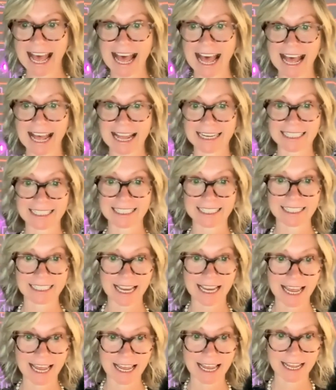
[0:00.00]
And
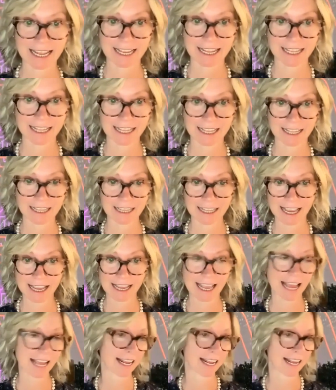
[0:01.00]
uh,
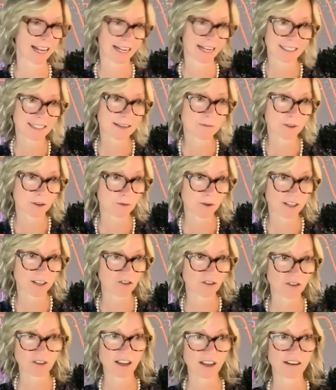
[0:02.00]
again, some of the
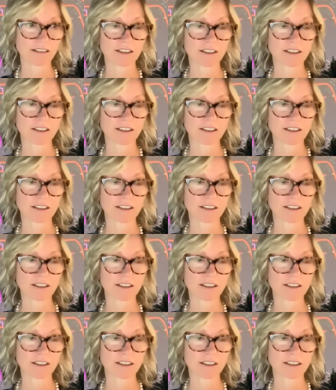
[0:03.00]
questions there.